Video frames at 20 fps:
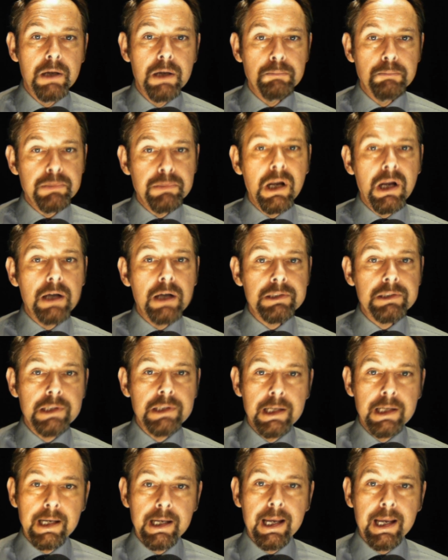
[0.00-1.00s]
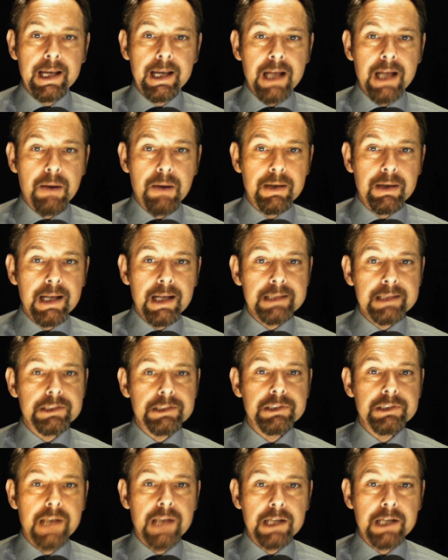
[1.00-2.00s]
Plus, in our letters
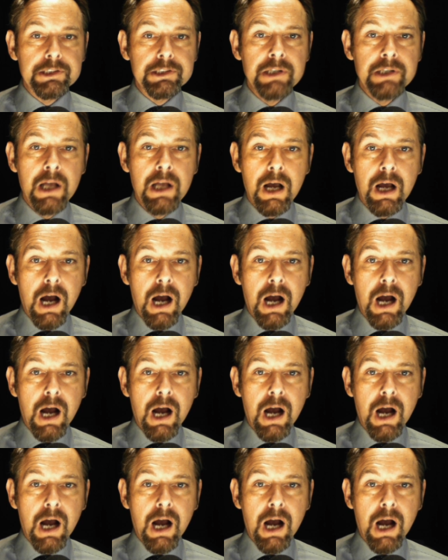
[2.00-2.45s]
section,